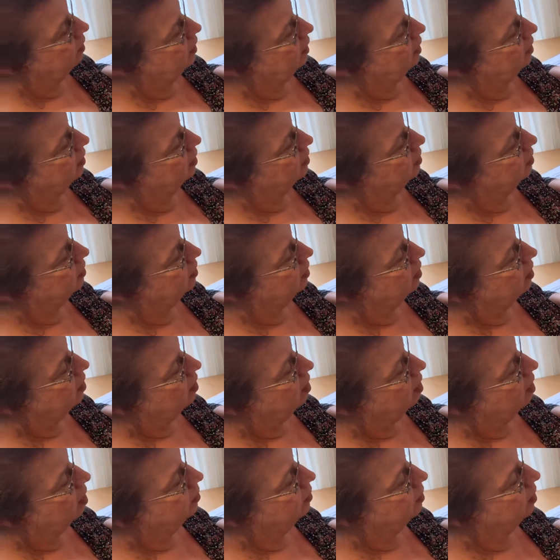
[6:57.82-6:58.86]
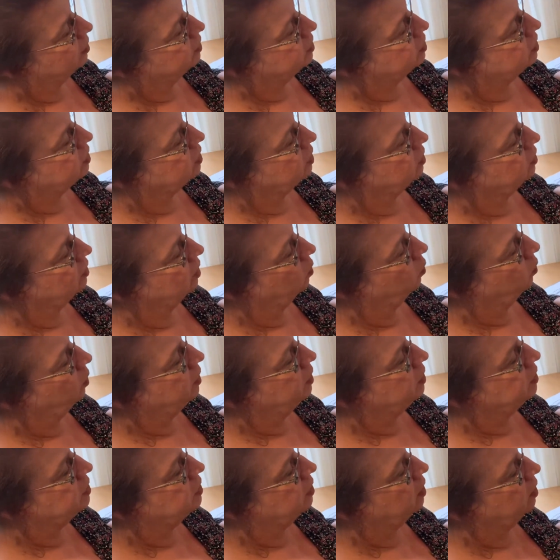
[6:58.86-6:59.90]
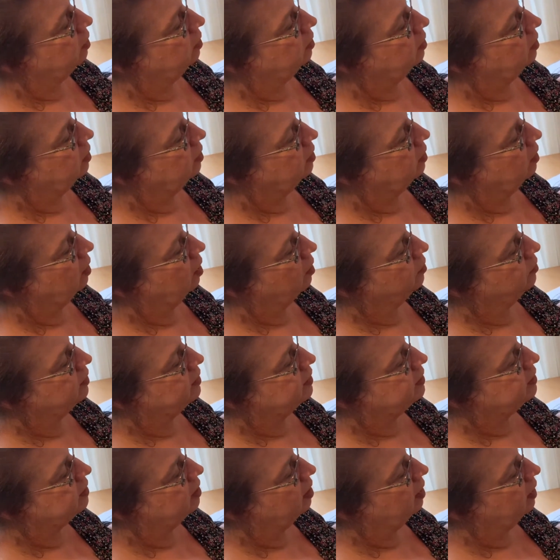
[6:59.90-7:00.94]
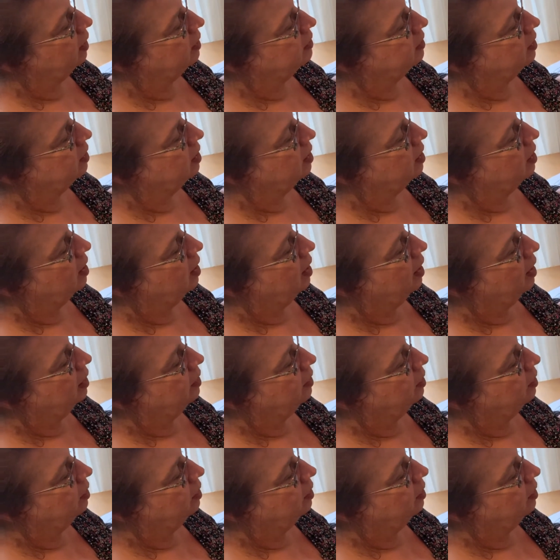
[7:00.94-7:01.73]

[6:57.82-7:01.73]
here, I'm going to do that window on this side and